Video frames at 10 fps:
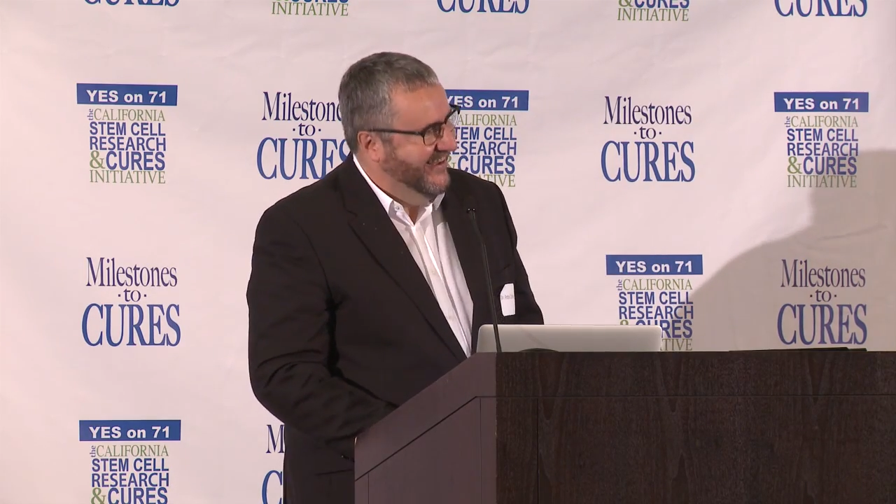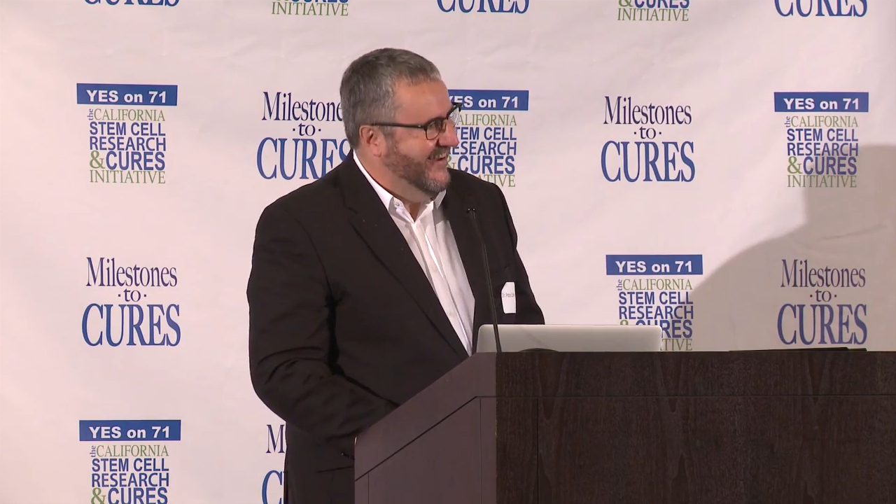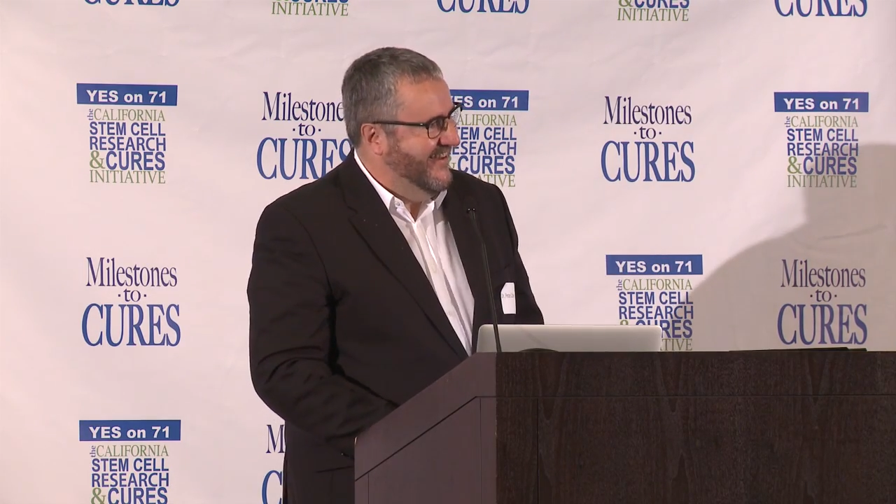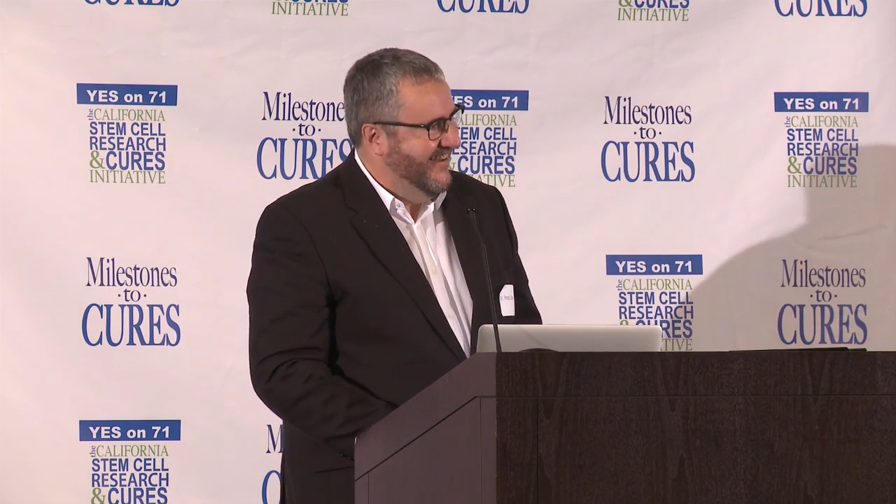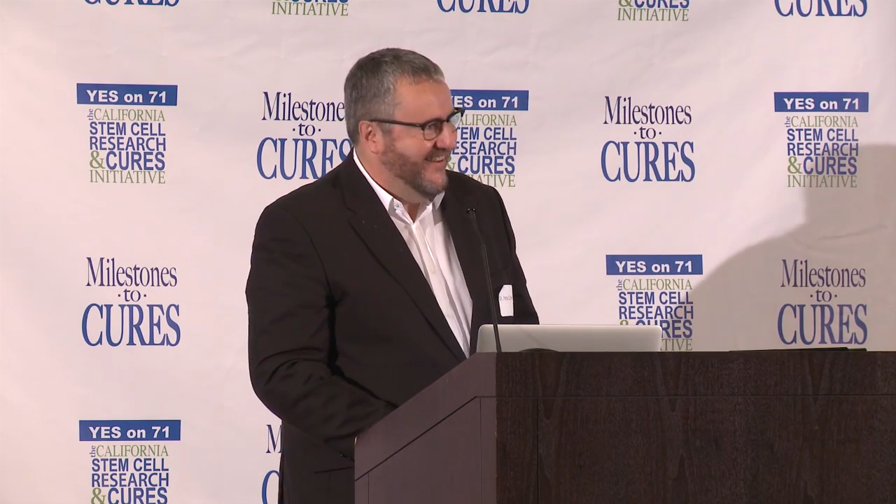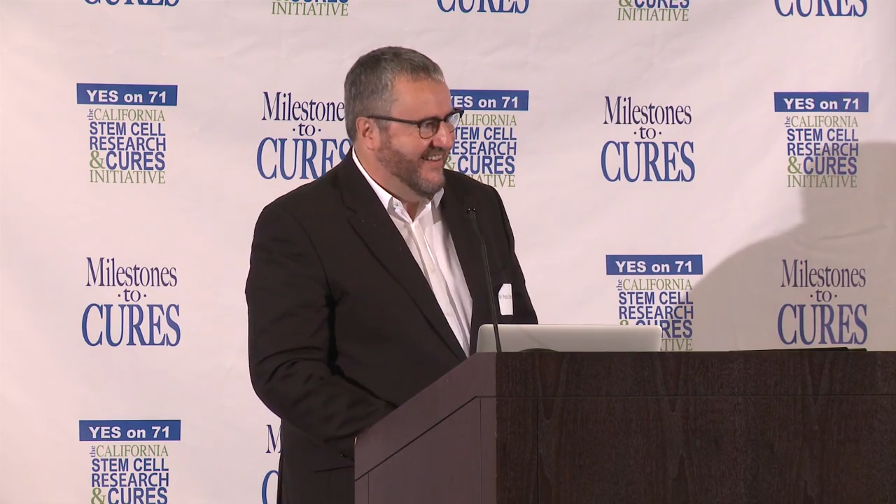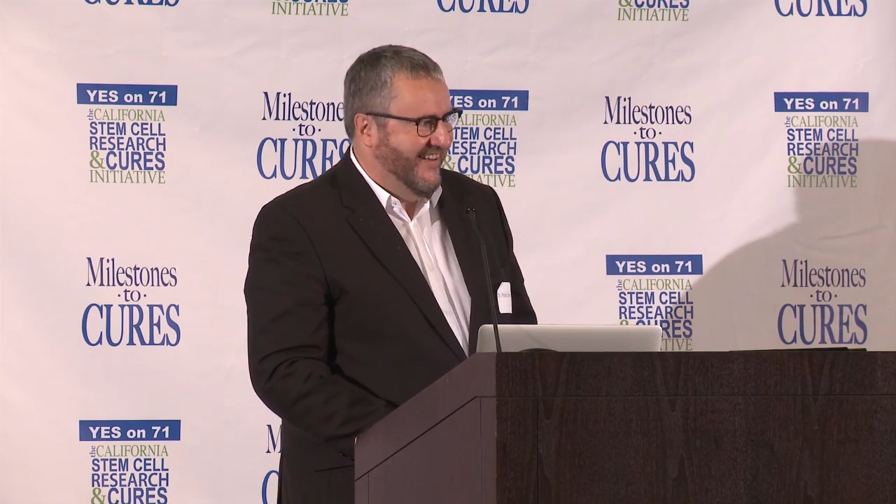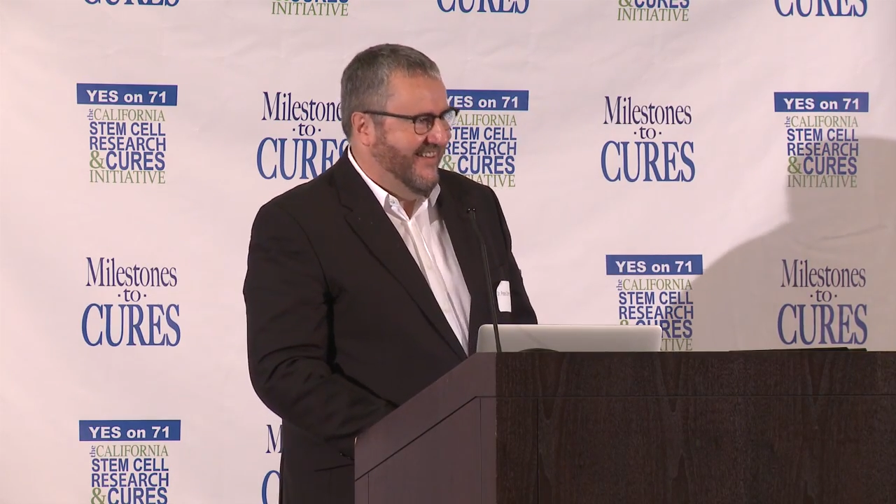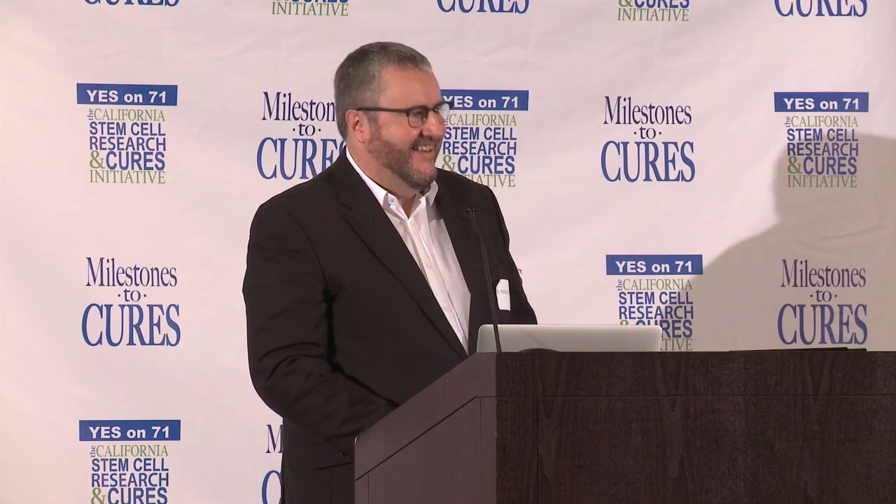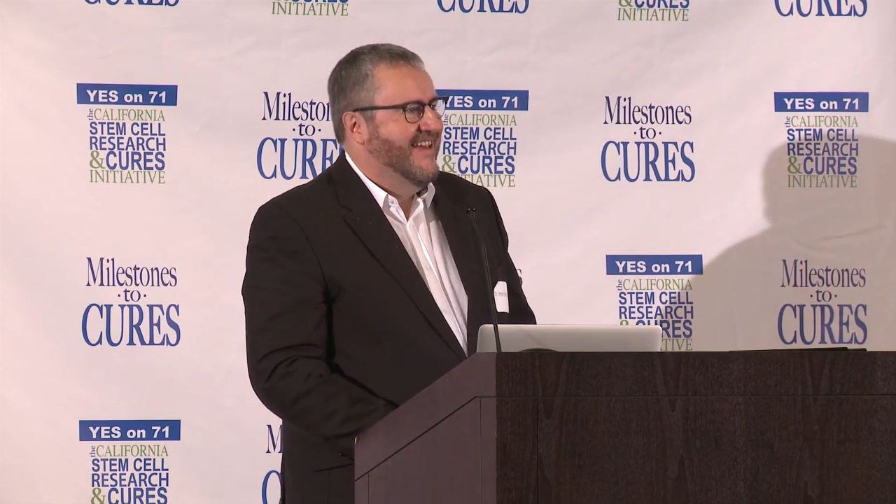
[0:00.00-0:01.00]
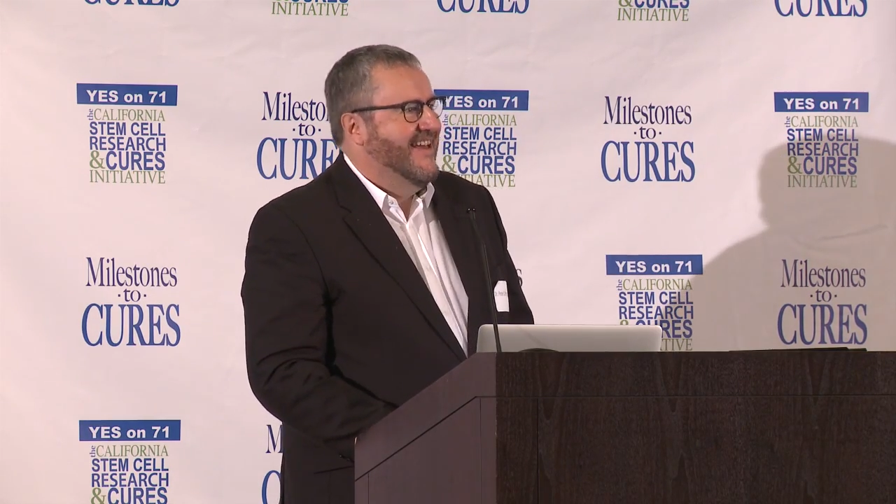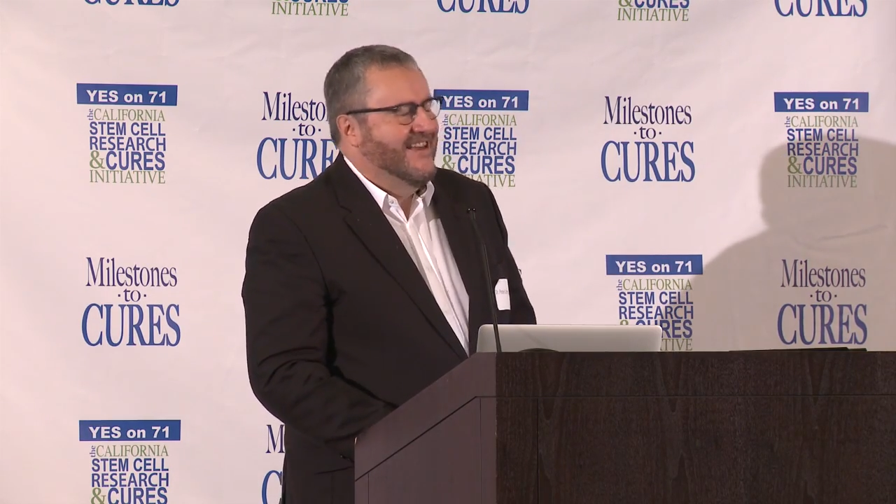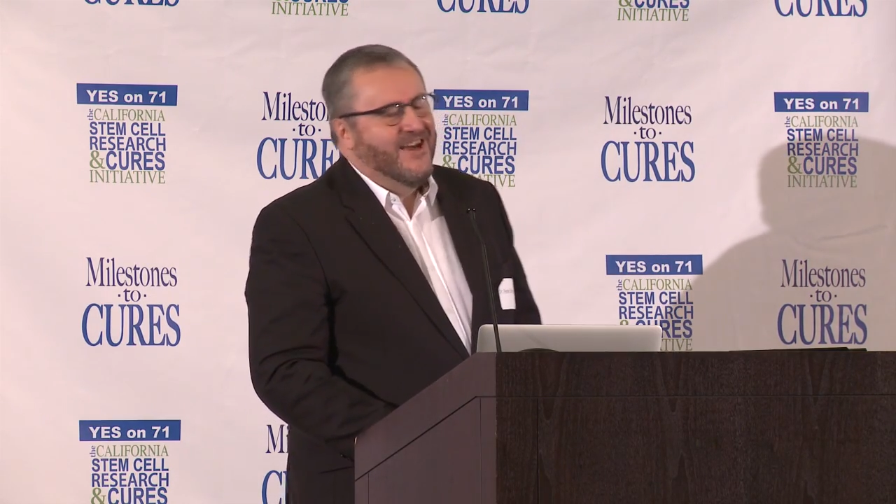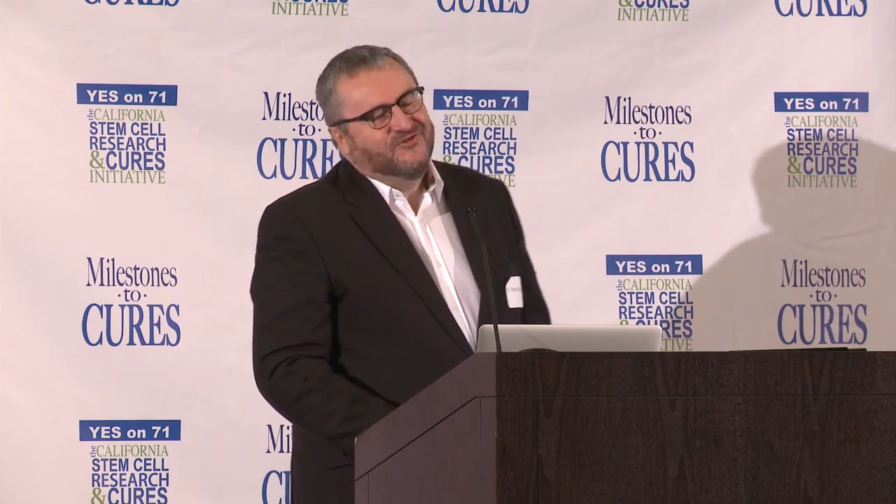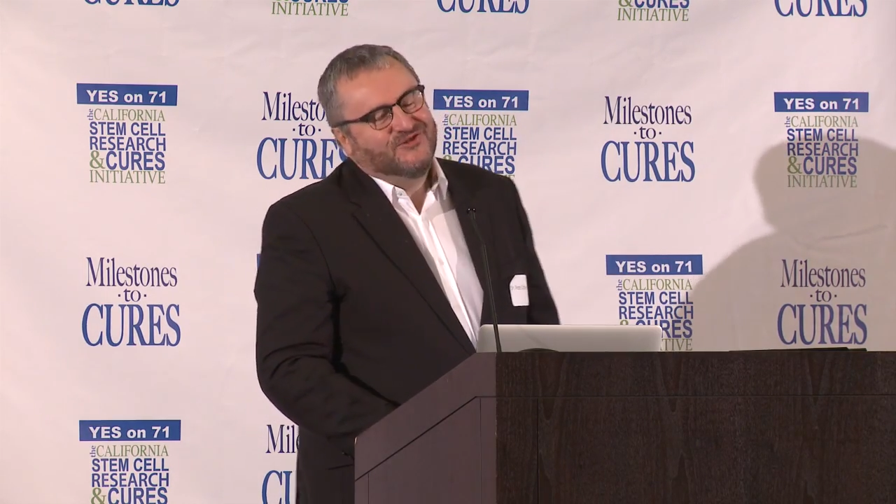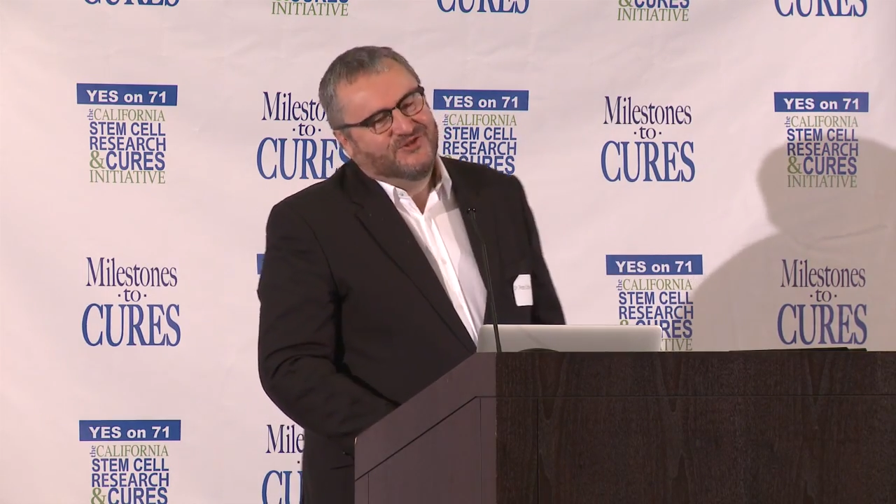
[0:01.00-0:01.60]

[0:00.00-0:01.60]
You have to